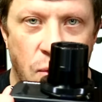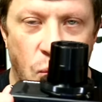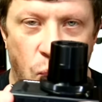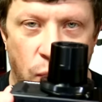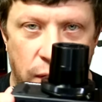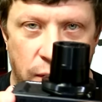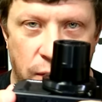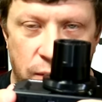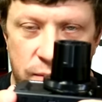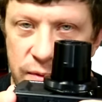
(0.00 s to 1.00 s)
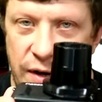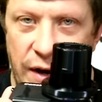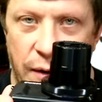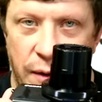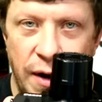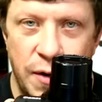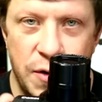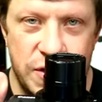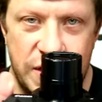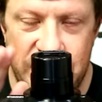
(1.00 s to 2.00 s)
we're
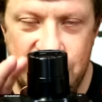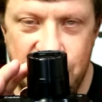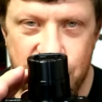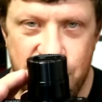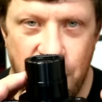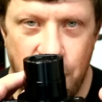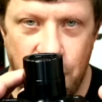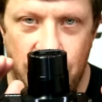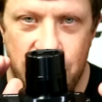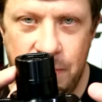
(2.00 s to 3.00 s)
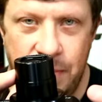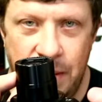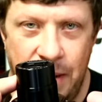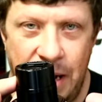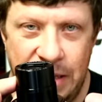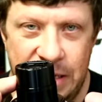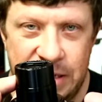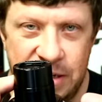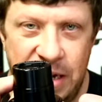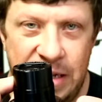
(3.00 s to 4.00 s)
hosed because there's dirt or something behind
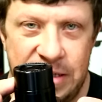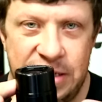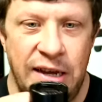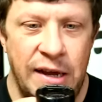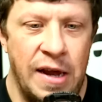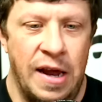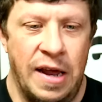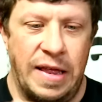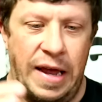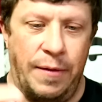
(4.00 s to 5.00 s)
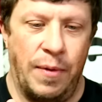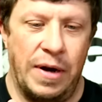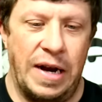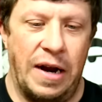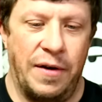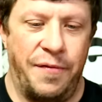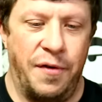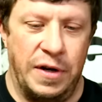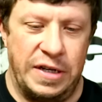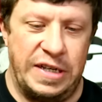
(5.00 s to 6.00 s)
this lens. They run it out to
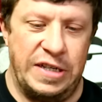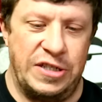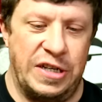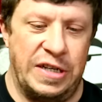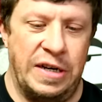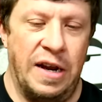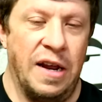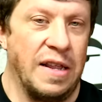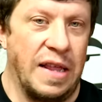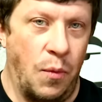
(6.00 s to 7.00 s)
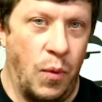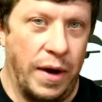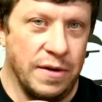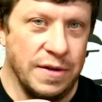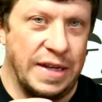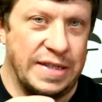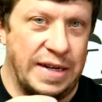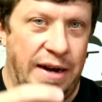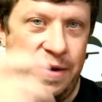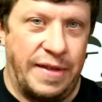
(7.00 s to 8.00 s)
full extension, they wiggle this
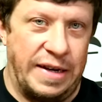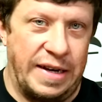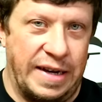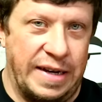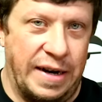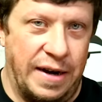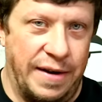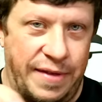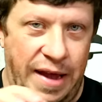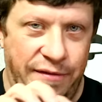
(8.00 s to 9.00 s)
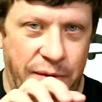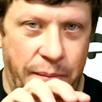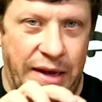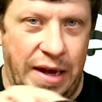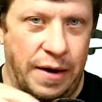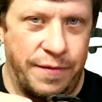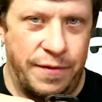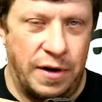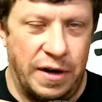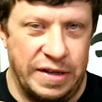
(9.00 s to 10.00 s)
off, they take it off, they have to be
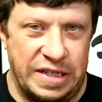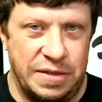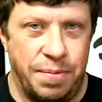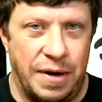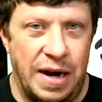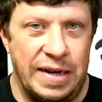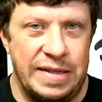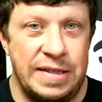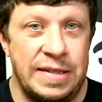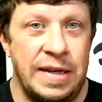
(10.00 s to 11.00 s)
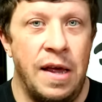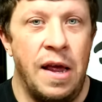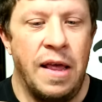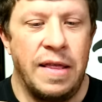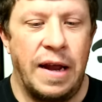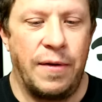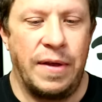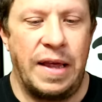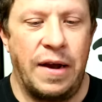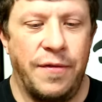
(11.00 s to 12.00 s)
careful. All the splines that are
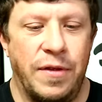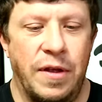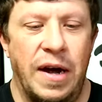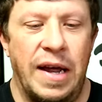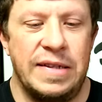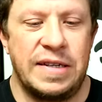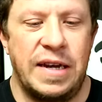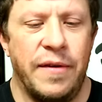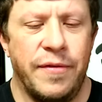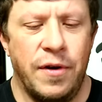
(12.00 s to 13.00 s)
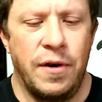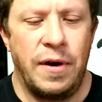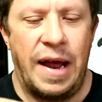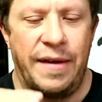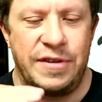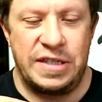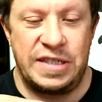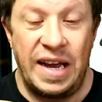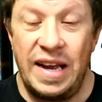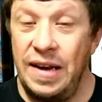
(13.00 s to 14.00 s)
in there for the lens cover have to
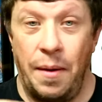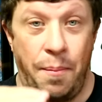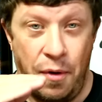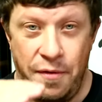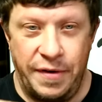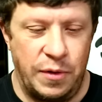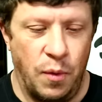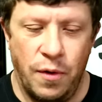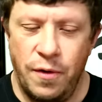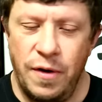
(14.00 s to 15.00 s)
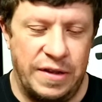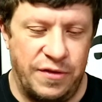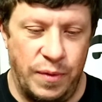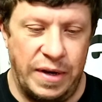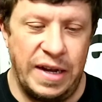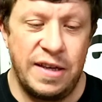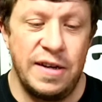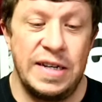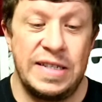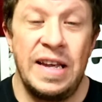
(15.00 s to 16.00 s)
stay in the perfect order. It's
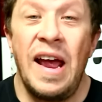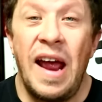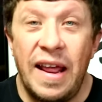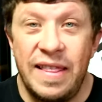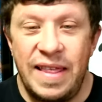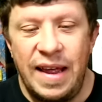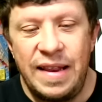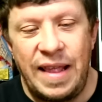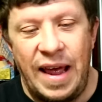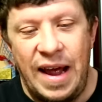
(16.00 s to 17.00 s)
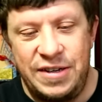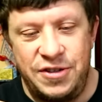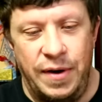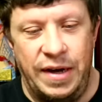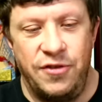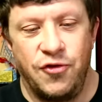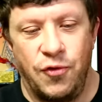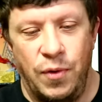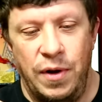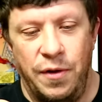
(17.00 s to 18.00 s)
ridiculous. And then they actually
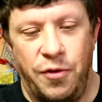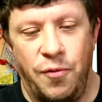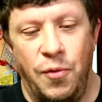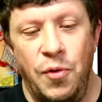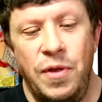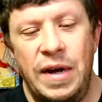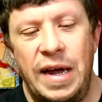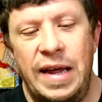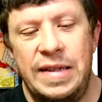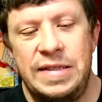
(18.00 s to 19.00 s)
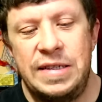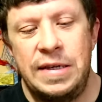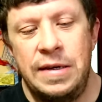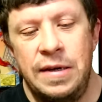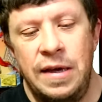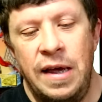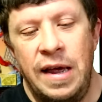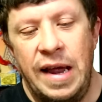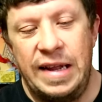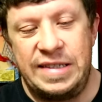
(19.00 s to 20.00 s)
drill through the lens
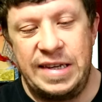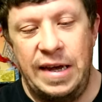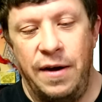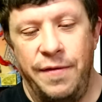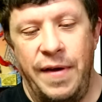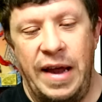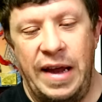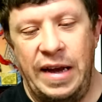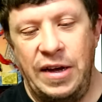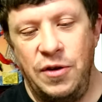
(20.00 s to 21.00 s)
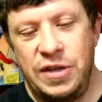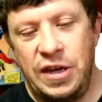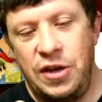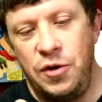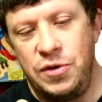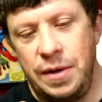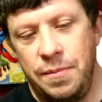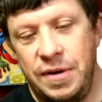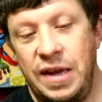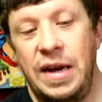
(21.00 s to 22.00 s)
itself and use a
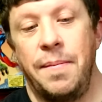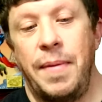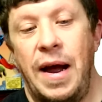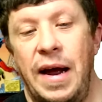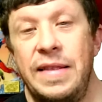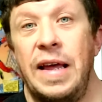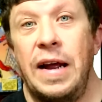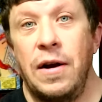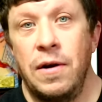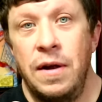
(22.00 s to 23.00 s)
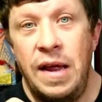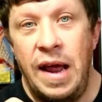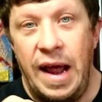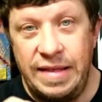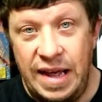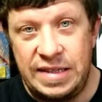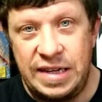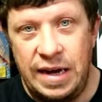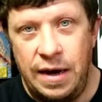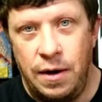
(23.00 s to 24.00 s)
Q-tip to get in behind there, and that's
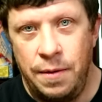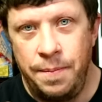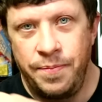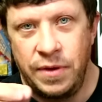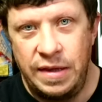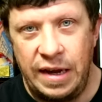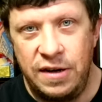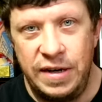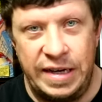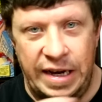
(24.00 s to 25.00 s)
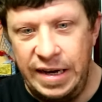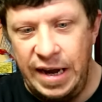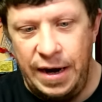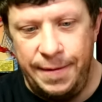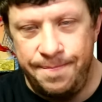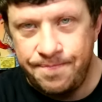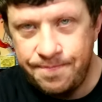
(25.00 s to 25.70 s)
how they clean it. Now,